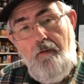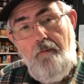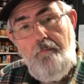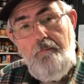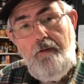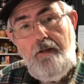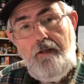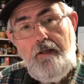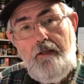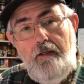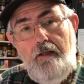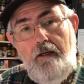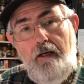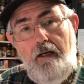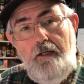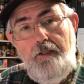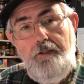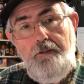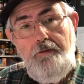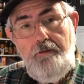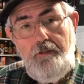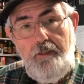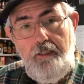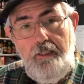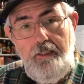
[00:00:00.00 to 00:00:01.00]
I'm like, are
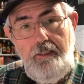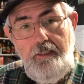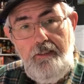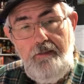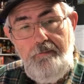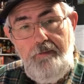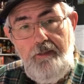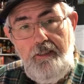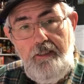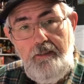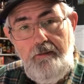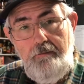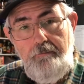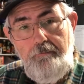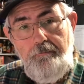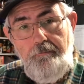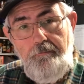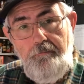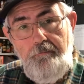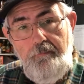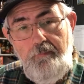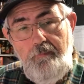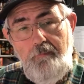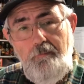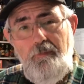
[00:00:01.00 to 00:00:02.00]
you kidding me?
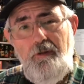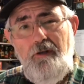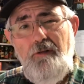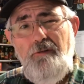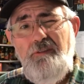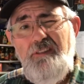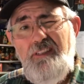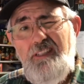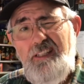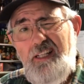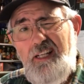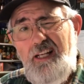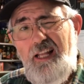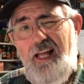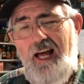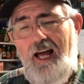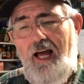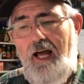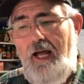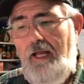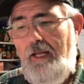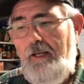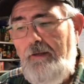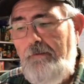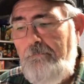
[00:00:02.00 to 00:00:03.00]
But it was a little
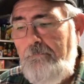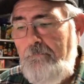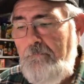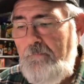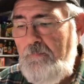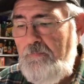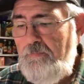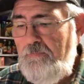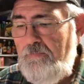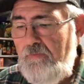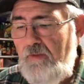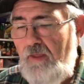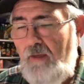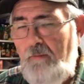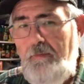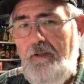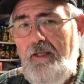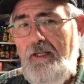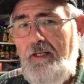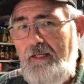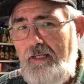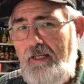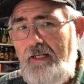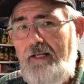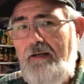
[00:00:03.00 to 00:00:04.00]
high. I
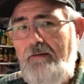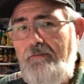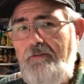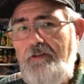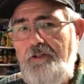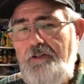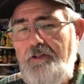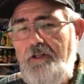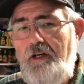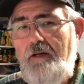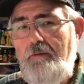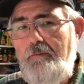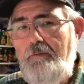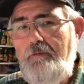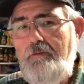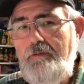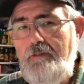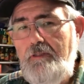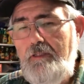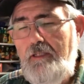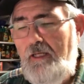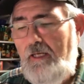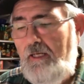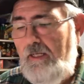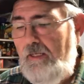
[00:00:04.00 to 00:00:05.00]
mean, it hit every jug, but it was
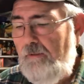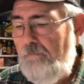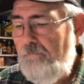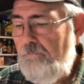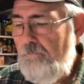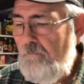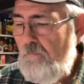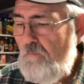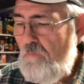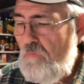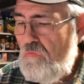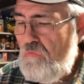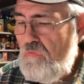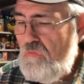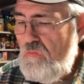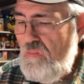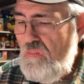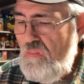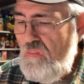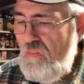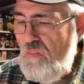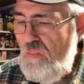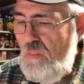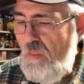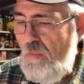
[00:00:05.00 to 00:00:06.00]
a little high.
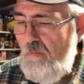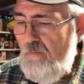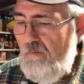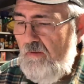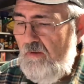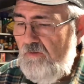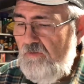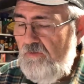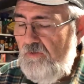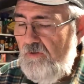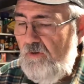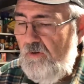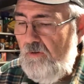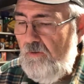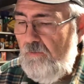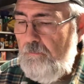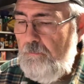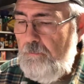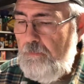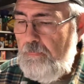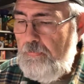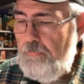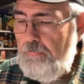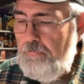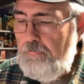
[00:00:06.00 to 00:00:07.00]
So
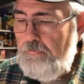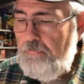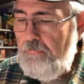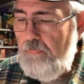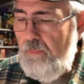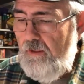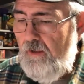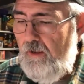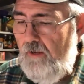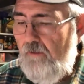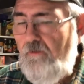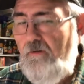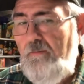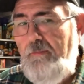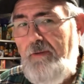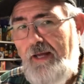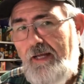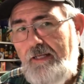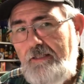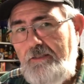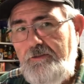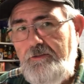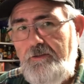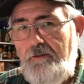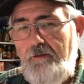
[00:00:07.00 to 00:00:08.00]
I went
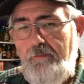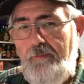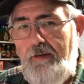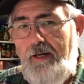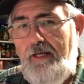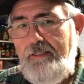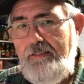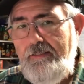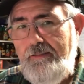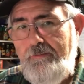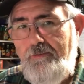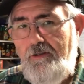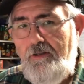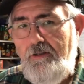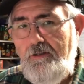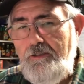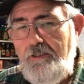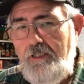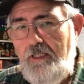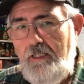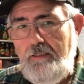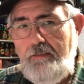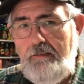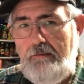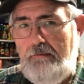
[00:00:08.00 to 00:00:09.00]
back to the store to buy some more
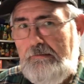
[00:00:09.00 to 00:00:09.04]
jugs.